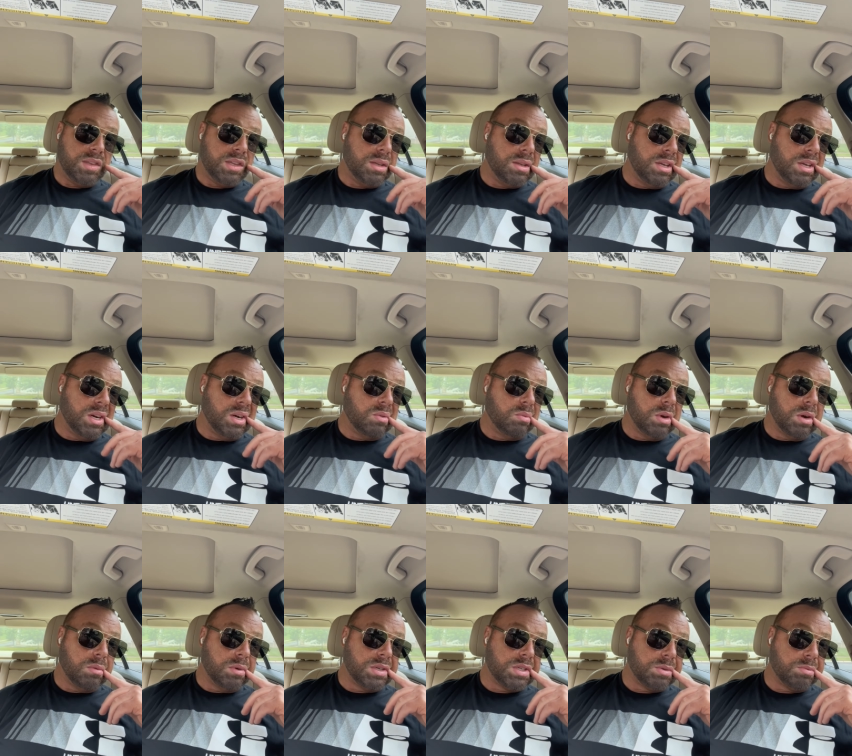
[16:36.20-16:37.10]
You know, we
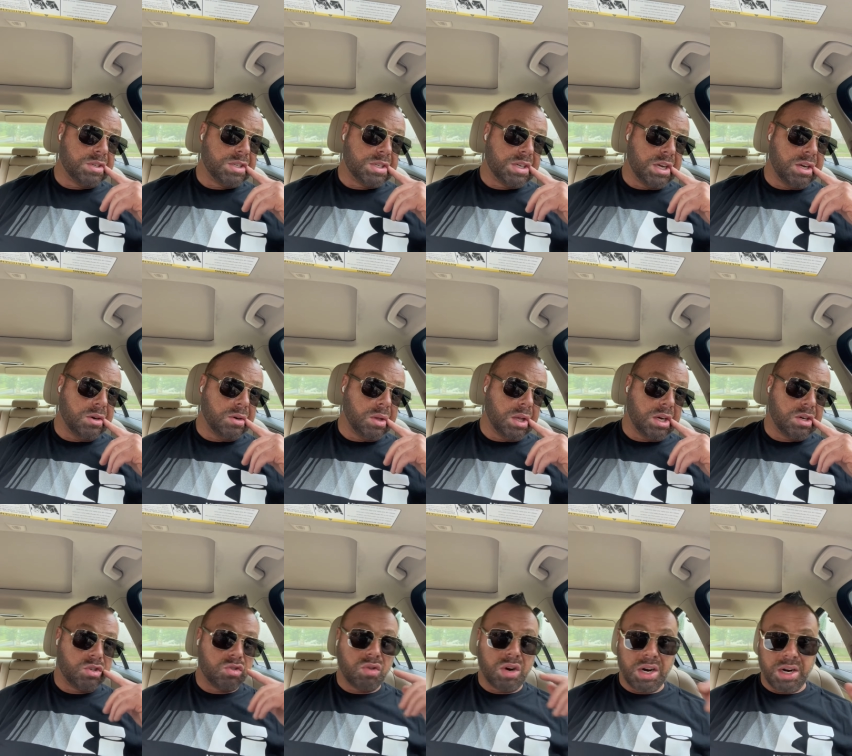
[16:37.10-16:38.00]
always would say your
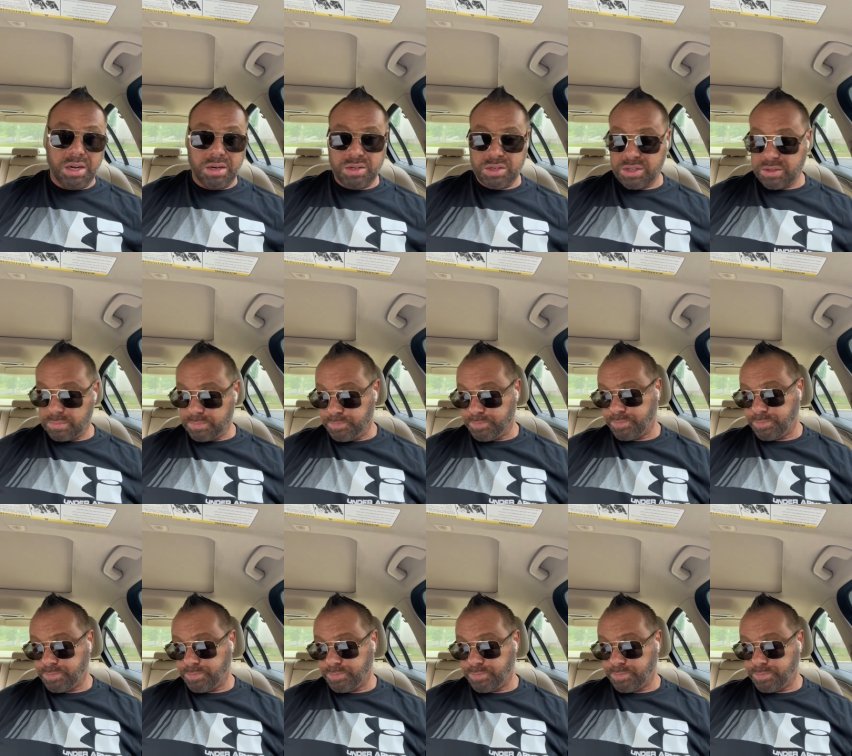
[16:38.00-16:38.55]
electronics.